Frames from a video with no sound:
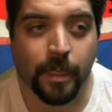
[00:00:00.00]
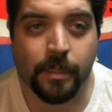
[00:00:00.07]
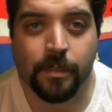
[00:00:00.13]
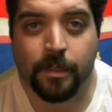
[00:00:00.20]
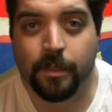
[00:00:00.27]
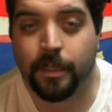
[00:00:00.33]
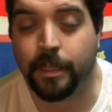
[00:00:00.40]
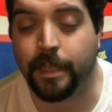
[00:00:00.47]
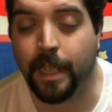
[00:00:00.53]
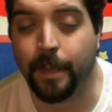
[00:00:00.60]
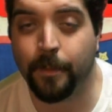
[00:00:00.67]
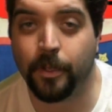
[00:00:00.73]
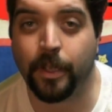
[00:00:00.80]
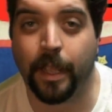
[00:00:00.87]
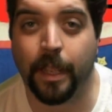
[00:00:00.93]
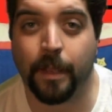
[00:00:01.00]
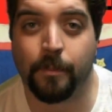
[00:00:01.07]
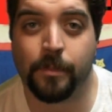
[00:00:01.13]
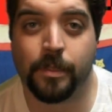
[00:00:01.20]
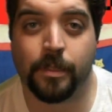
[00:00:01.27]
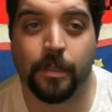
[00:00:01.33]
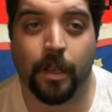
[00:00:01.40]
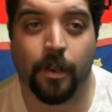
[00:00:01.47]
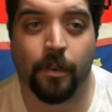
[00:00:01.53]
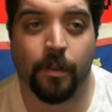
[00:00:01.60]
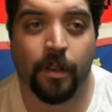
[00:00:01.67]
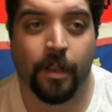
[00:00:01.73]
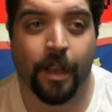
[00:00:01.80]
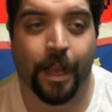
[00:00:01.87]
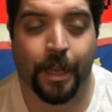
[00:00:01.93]
basically table games, so
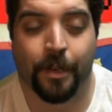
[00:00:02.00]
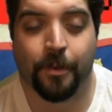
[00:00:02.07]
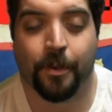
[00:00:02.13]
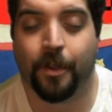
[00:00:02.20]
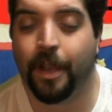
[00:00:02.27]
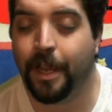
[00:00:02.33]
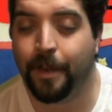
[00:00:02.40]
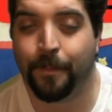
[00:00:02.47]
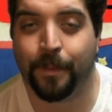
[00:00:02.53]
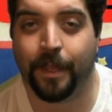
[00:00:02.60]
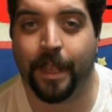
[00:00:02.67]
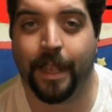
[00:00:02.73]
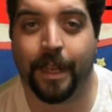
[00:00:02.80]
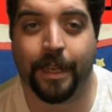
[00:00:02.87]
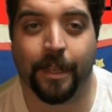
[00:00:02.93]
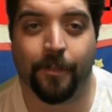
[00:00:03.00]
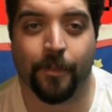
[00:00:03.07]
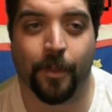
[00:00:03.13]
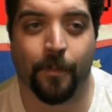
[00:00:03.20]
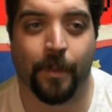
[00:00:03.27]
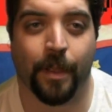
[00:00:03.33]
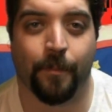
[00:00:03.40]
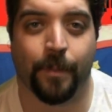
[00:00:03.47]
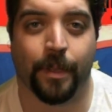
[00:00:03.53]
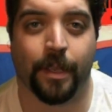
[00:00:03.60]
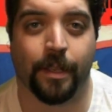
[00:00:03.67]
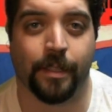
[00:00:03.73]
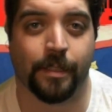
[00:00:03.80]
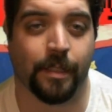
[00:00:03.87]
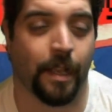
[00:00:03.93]
I don't know how to play any of them, and
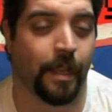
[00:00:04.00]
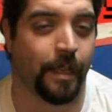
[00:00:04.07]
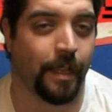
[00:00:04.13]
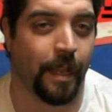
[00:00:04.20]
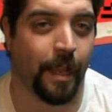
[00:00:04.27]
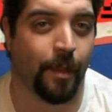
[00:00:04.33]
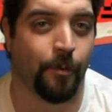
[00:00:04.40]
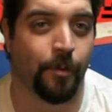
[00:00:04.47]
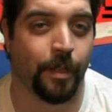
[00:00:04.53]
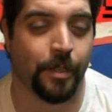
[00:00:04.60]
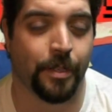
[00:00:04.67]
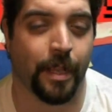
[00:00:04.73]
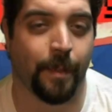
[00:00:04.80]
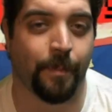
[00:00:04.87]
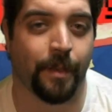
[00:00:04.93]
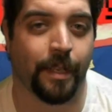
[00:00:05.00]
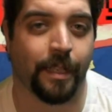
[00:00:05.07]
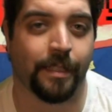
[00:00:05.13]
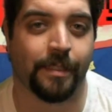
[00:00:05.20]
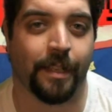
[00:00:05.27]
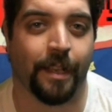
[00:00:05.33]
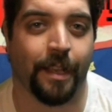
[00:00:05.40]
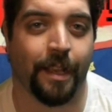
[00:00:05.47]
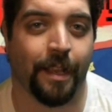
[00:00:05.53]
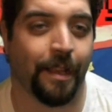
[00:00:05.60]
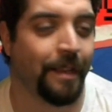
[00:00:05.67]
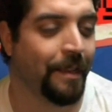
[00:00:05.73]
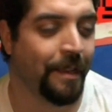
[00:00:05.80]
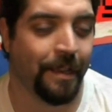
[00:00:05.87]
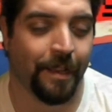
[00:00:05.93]
because I can't read Japanese,
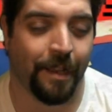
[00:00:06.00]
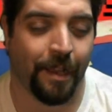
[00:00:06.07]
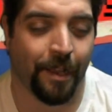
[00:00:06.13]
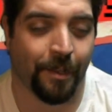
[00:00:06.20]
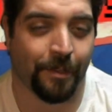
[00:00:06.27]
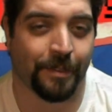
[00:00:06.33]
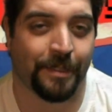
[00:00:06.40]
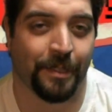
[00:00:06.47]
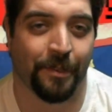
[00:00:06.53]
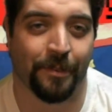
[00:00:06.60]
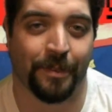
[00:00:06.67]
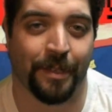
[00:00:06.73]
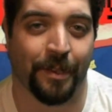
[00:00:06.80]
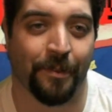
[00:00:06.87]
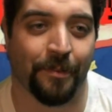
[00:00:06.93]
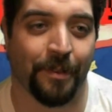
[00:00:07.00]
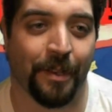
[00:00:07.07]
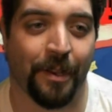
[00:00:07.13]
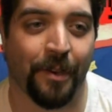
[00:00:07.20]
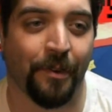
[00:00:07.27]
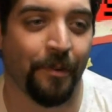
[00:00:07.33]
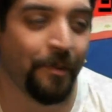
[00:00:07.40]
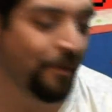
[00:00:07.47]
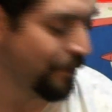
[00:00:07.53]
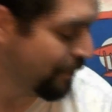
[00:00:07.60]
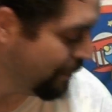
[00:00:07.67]
I also don't know